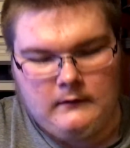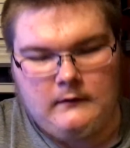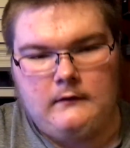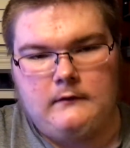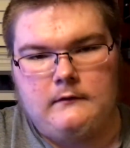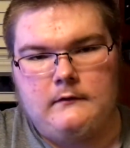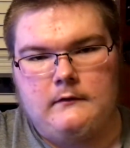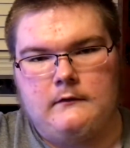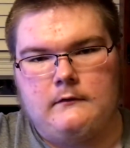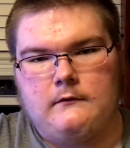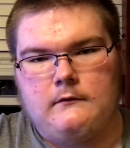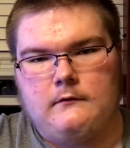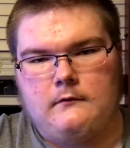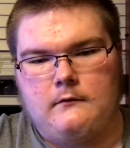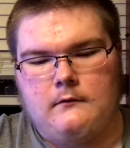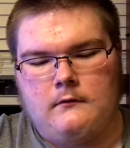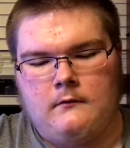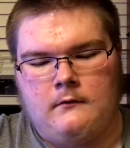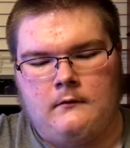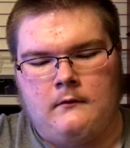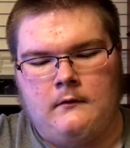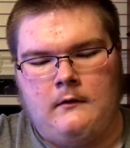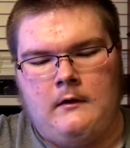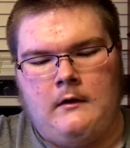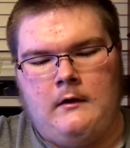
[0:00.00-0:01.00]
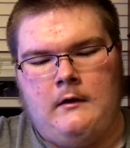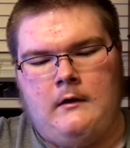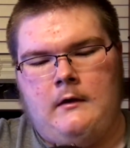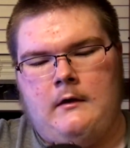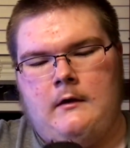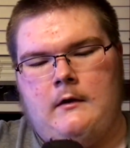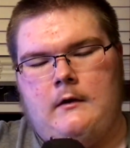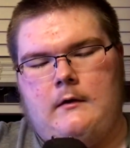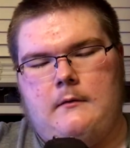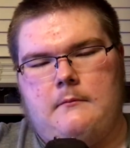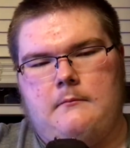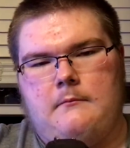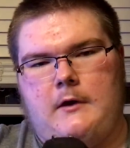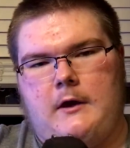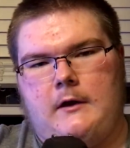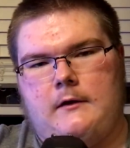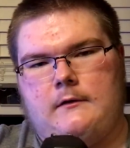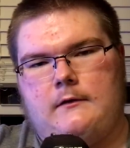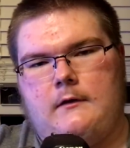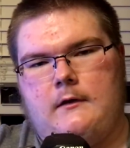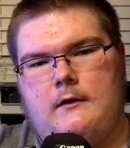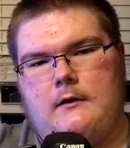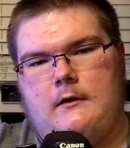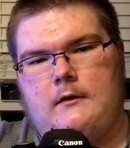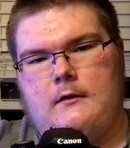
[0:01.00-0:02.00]
sensor
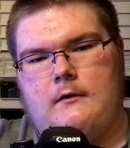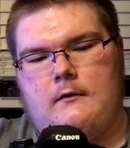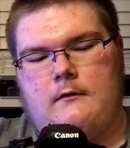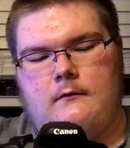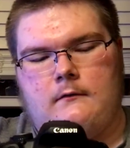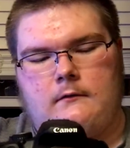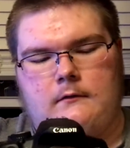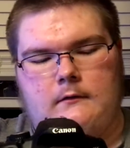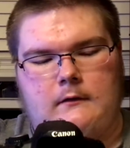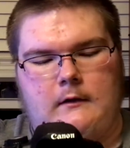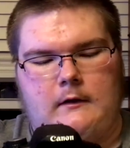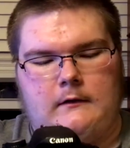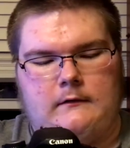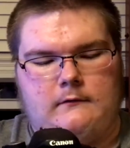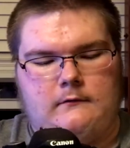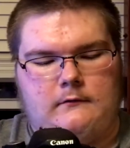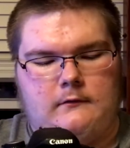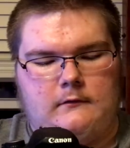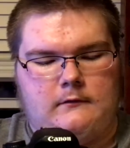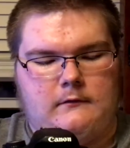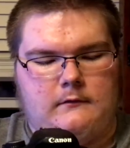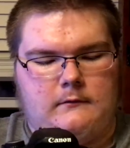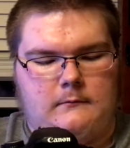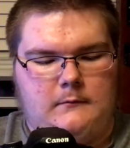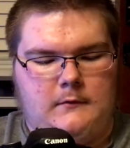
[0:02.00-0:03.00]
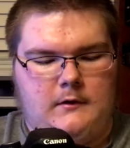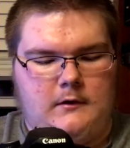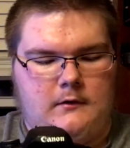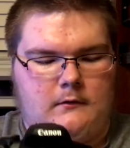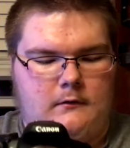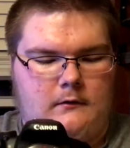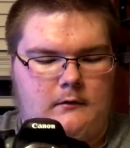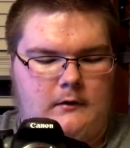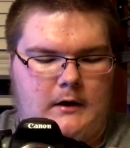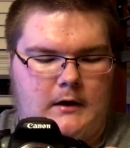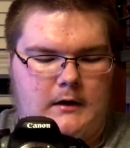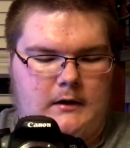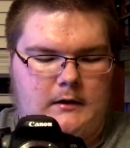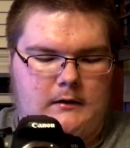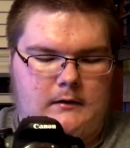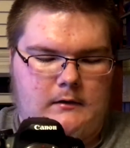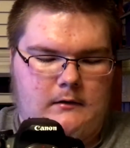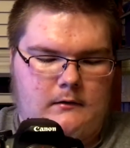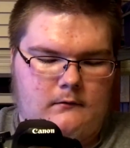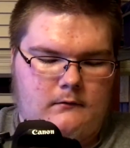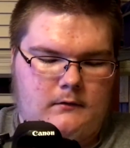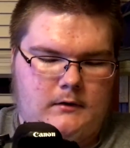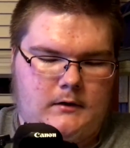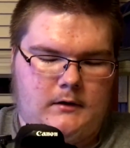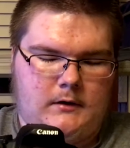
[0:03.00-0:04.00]
back there. That's just the mirror hanging
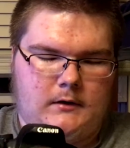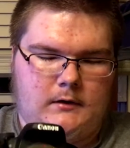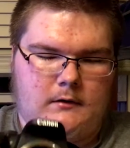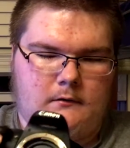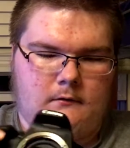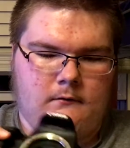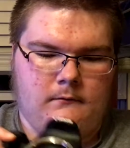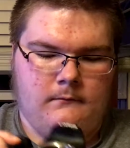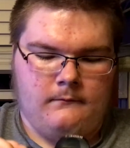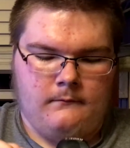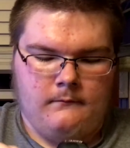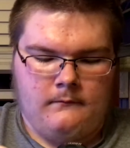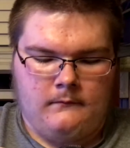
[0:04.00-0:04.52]
out right now.